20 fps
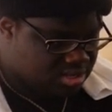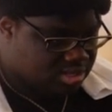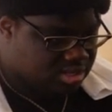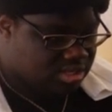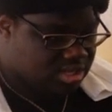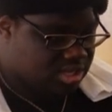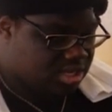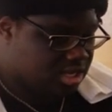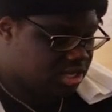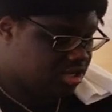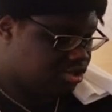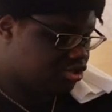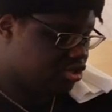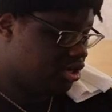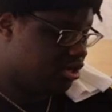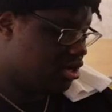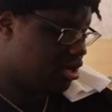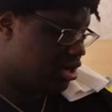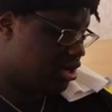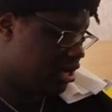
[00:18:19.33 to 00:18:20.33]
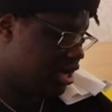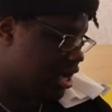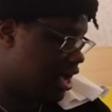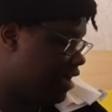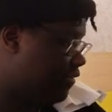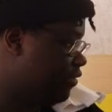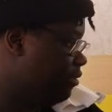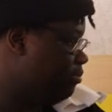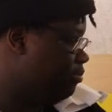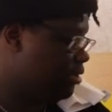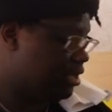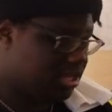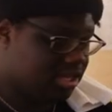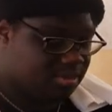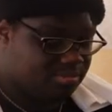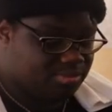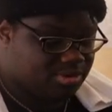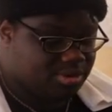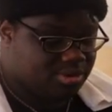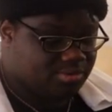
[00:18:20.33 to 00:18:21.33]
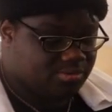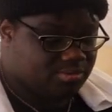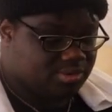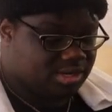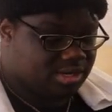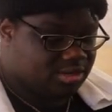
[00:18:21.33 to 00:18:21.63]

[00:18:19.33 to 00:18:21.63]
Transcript: Yeah, drink on have to be it, bro.